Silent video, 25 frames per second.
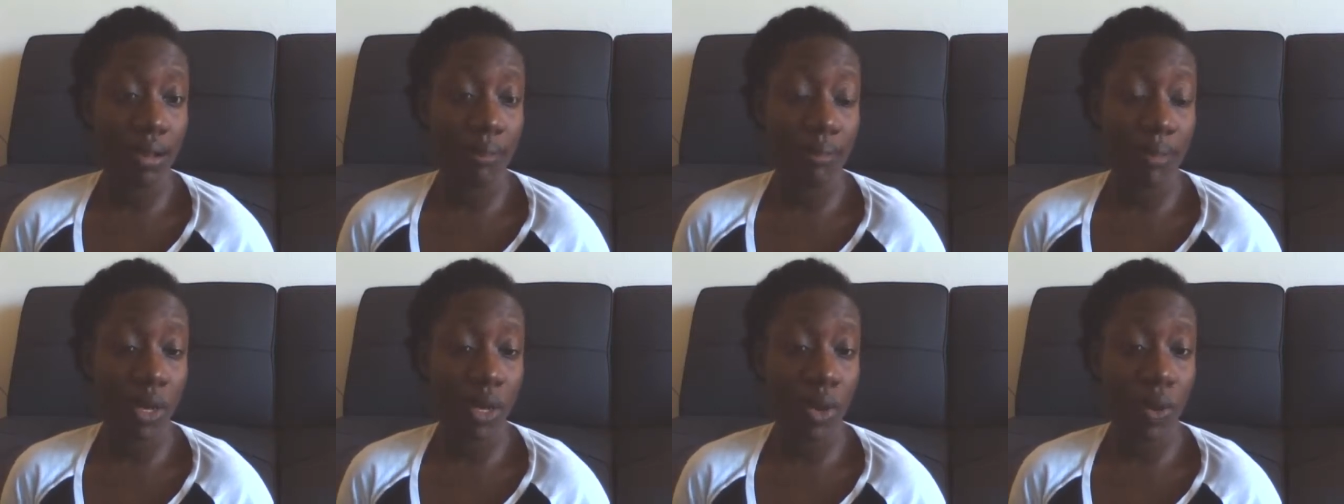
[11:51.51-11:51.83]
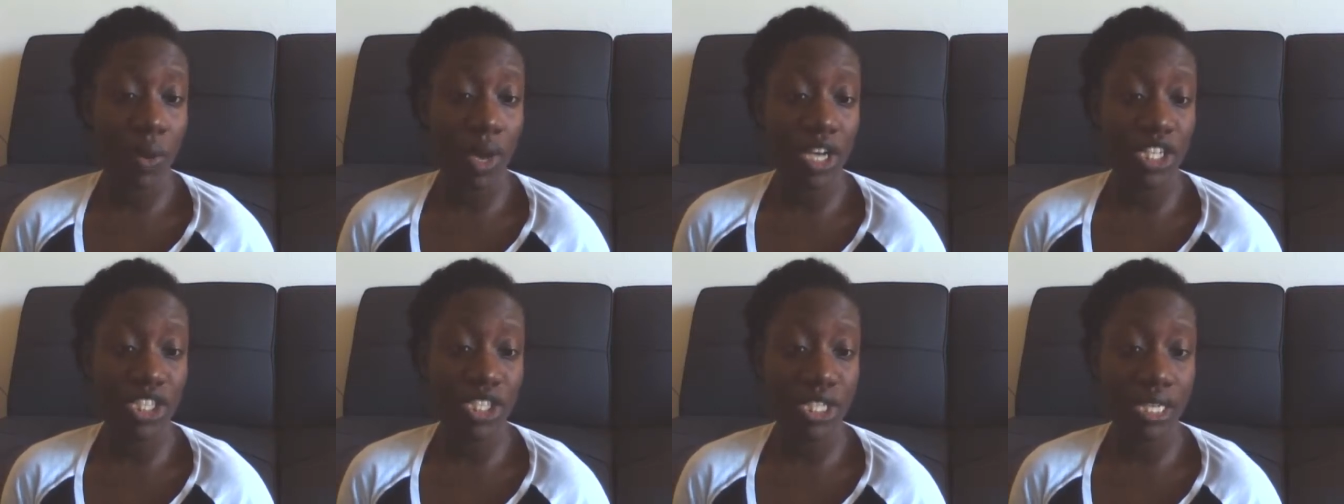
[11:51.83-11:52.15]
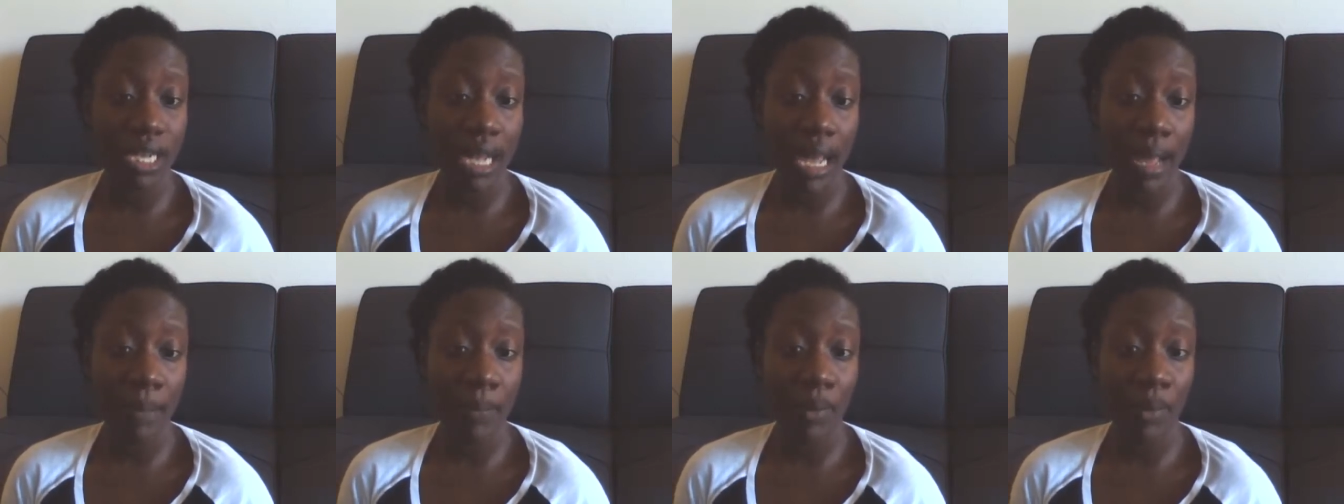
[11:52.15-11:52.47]
a
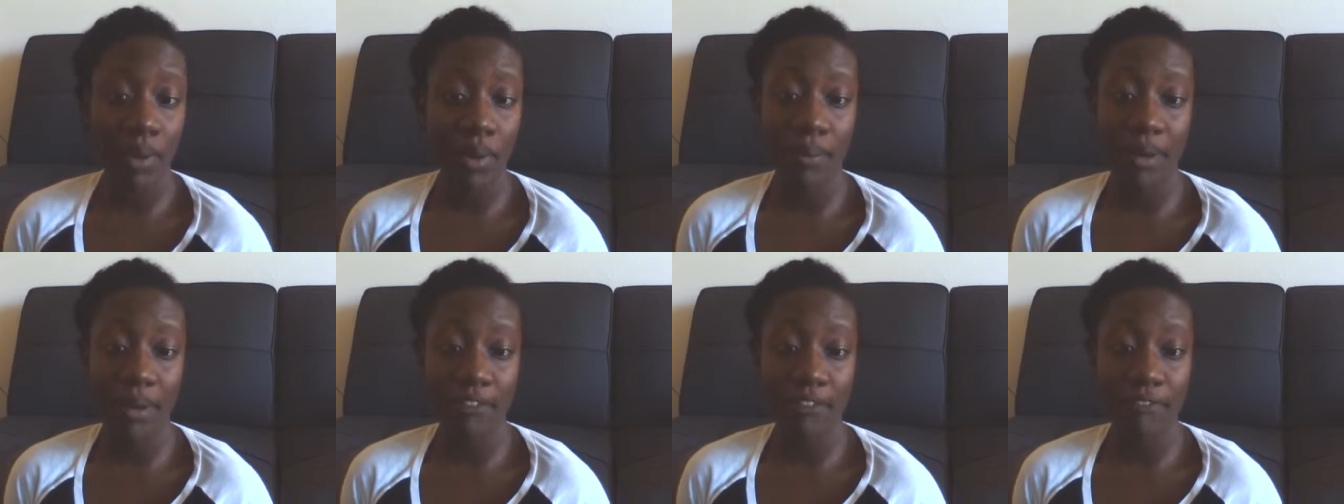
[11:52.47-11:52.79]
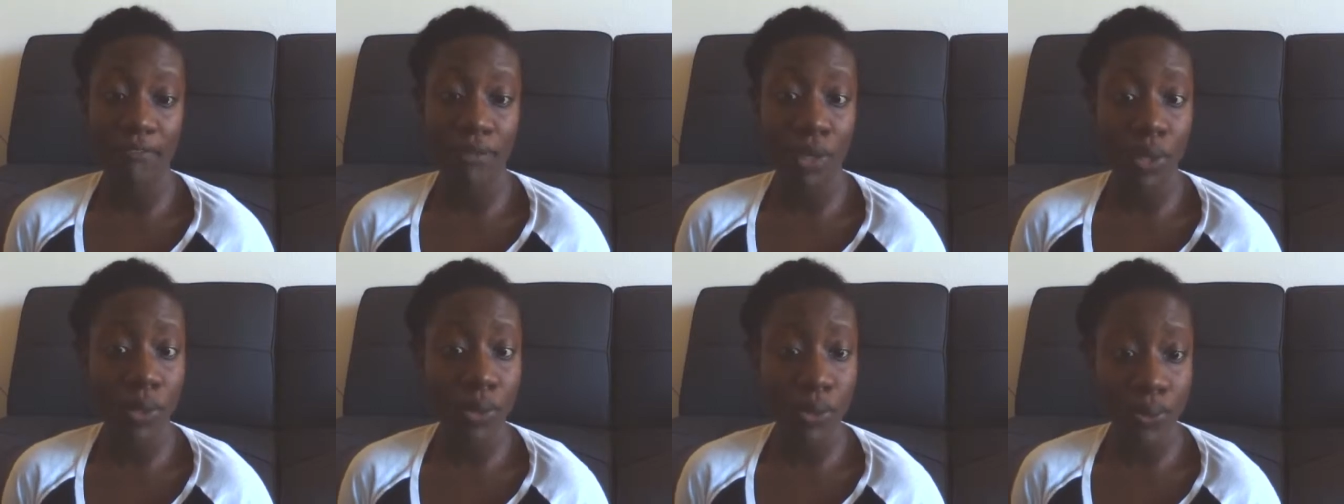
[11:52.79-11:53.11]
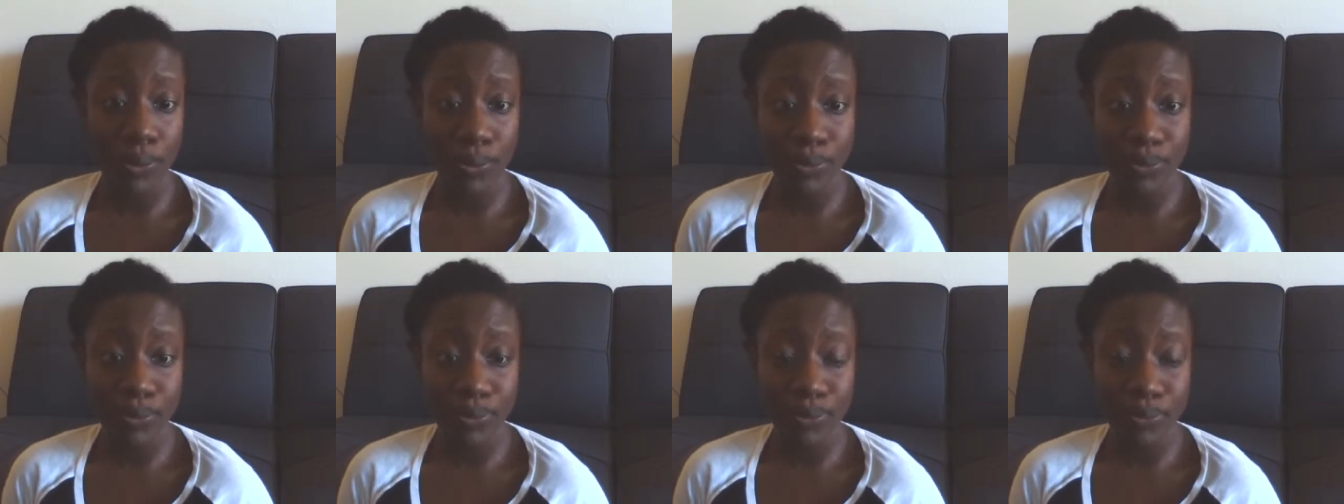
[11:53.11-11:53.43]
question app on my
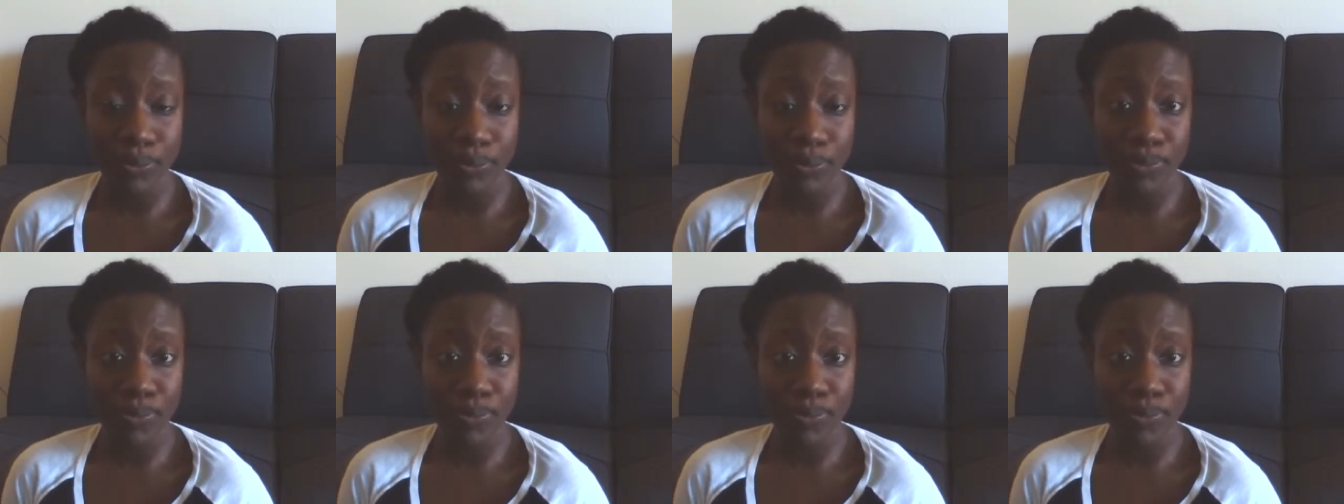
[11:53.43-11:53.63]
phone